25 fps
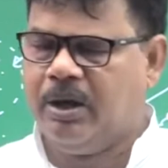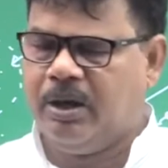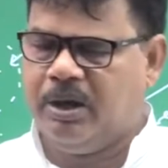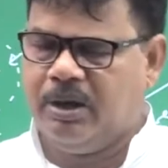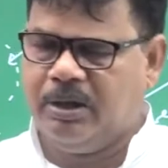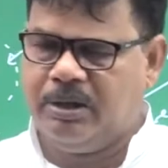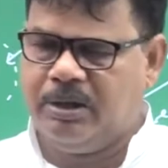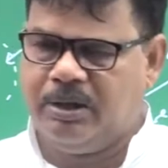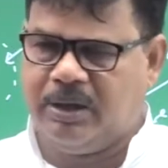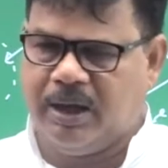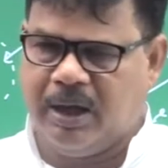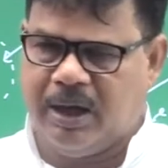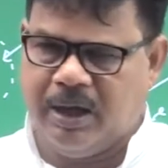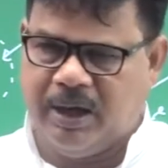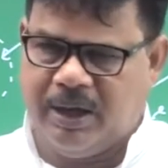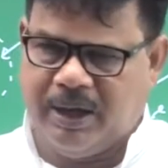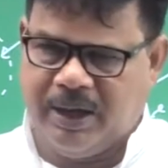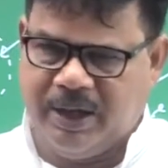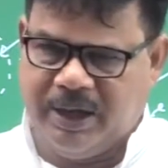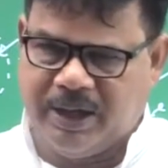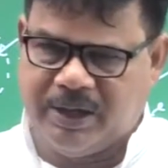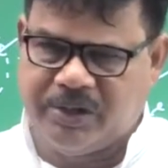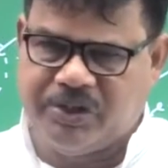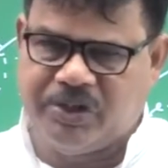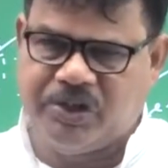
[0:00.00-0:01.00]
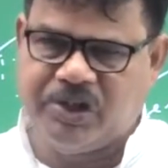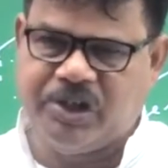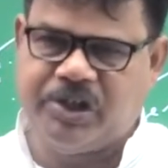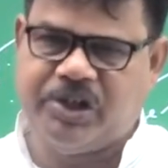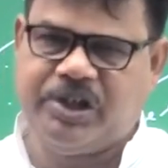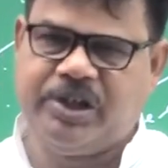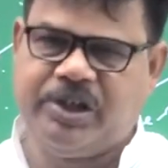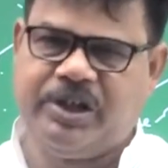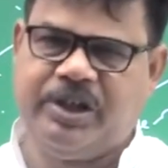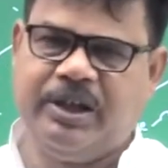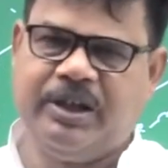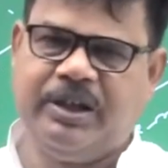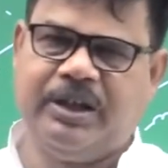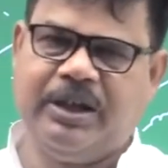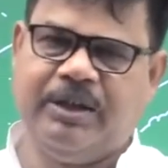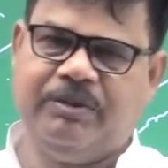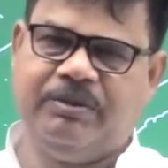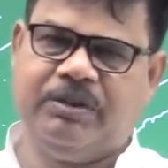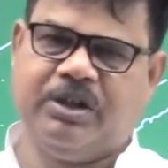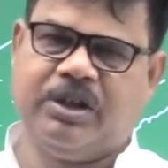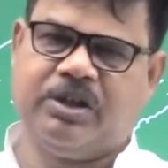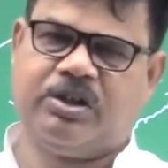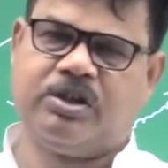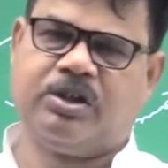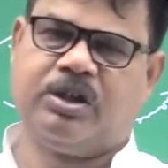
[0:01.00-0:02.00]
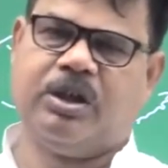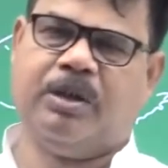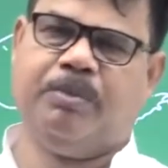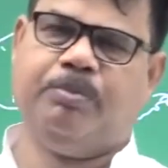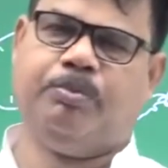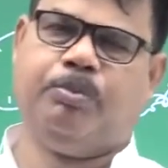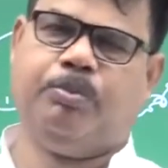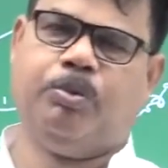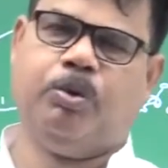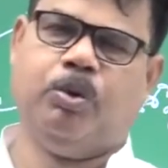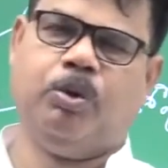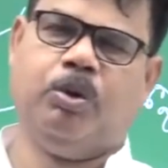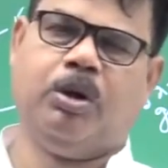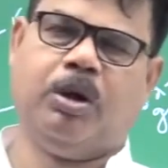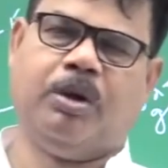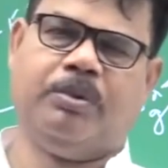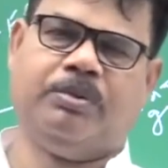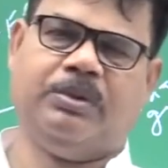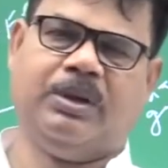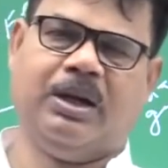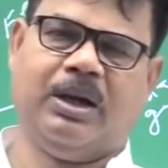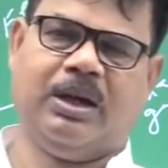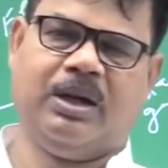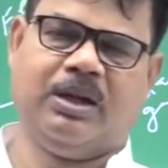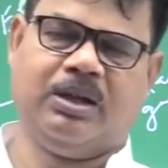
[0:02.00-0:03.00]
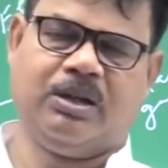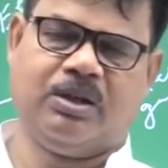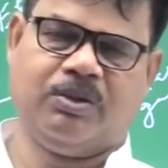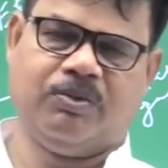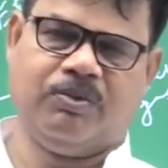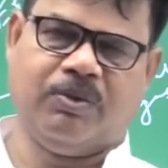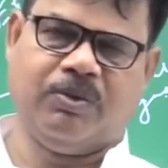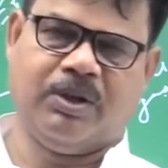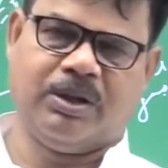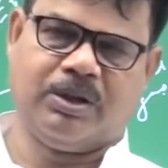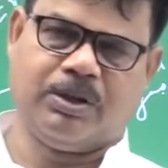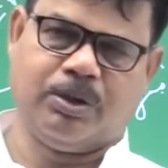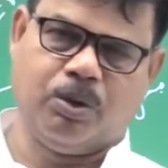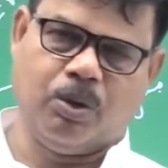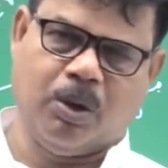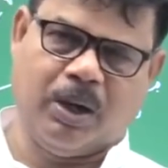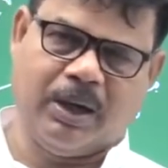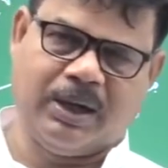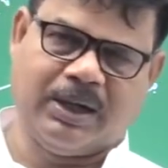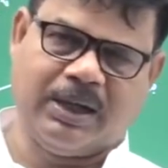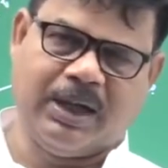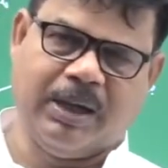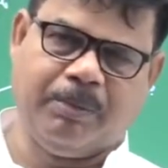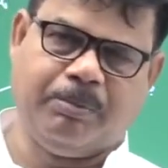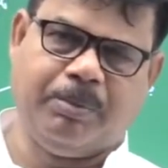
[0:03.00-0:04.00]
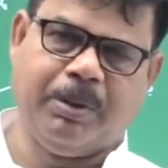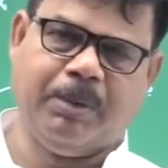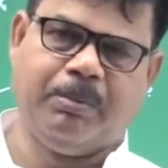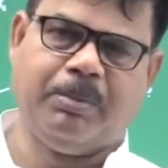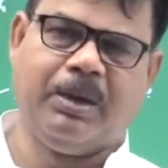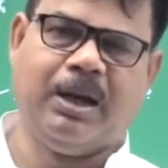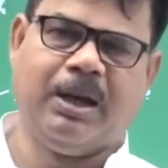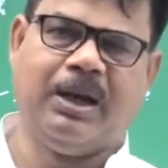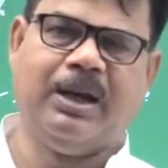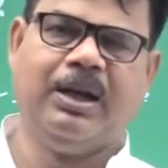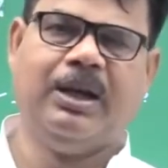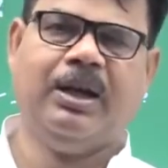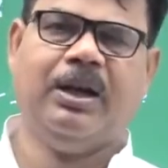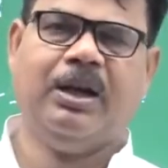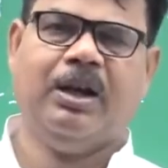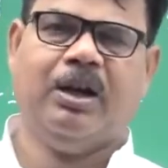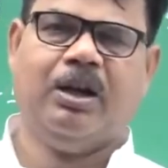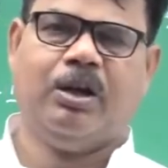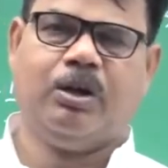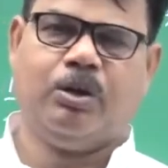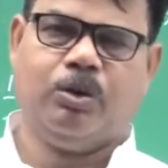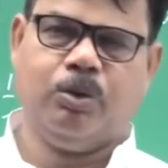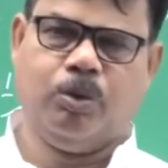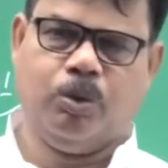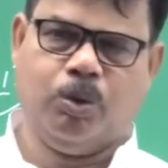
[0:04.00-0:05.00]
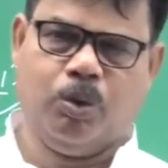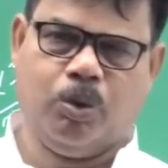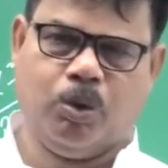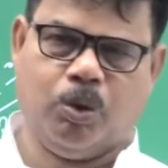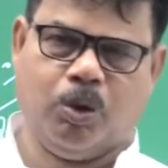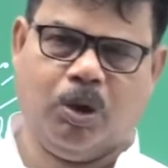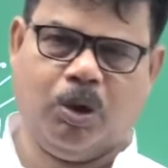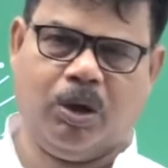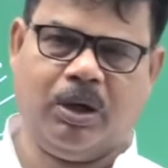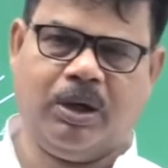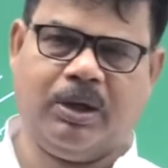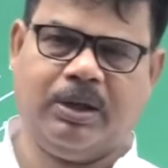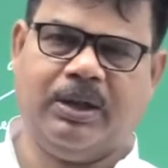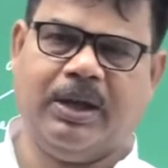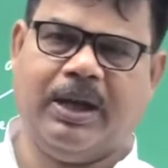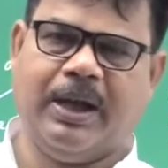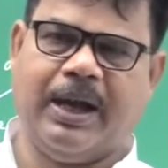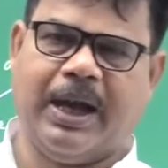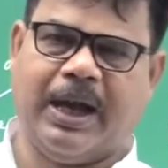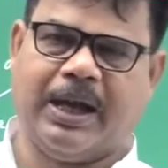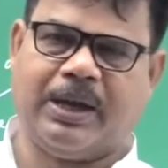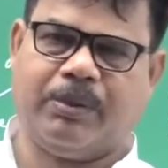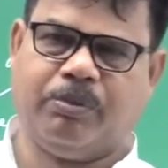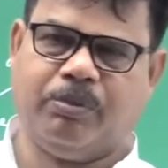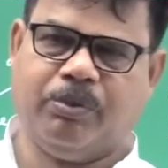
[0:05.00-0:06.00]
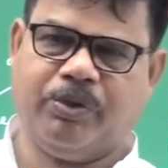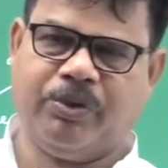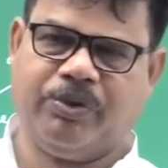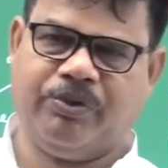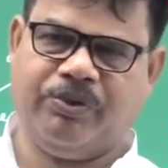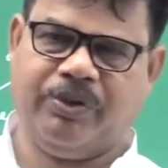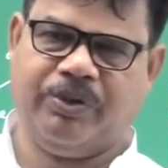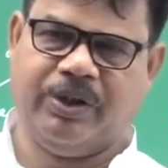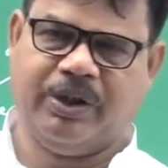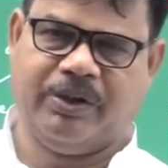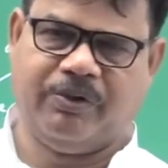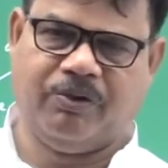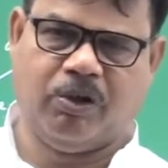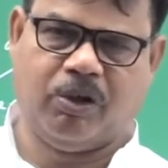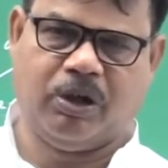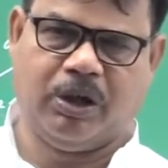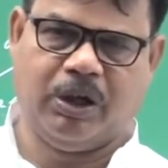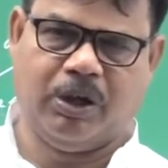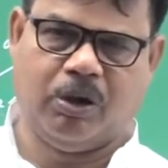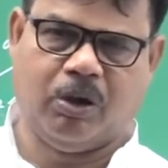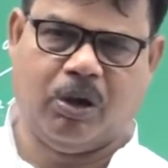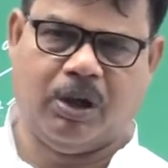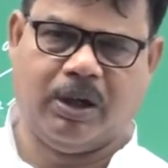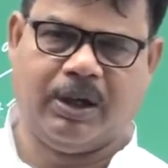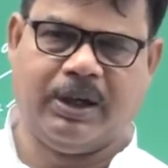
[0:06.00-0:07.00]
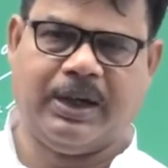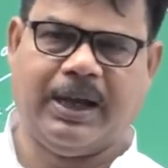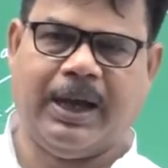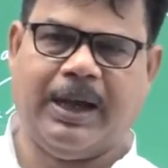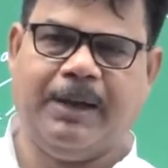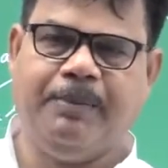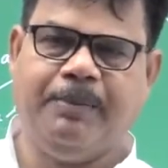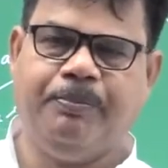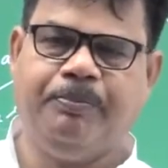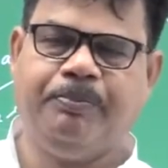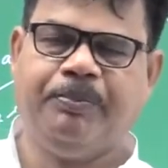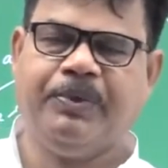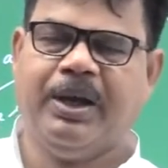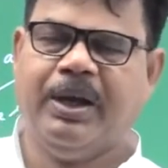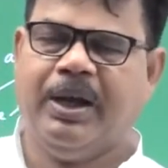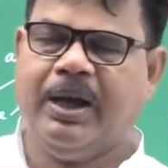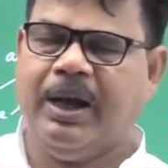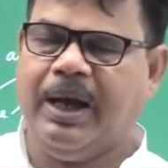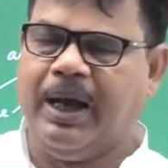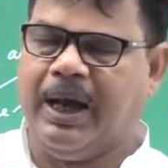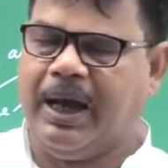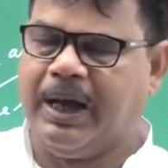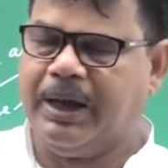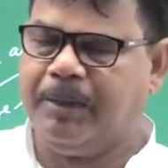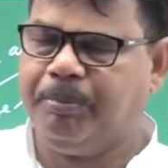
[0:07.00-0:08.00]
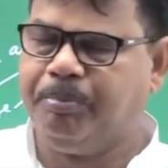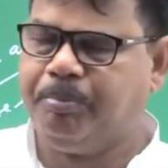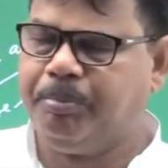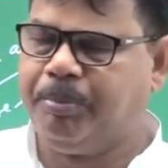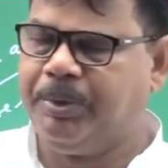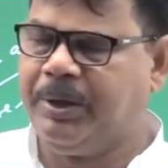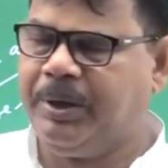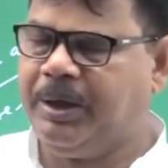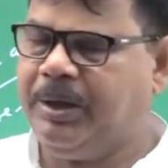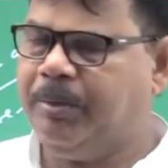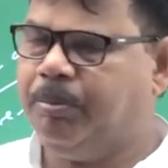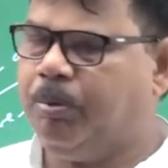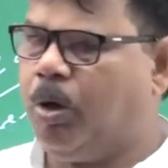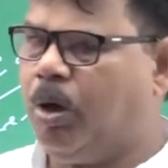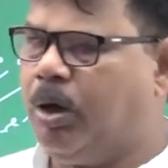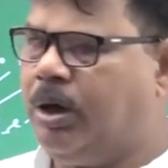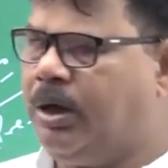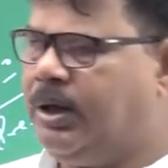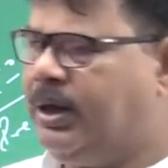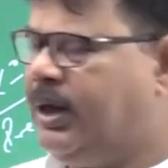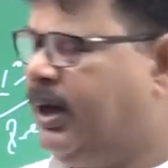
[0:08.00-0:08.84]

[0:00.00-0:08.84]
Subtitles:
the existing gravitational pull of the Earth was not capable to hold the atmosphere for a long time, and primordial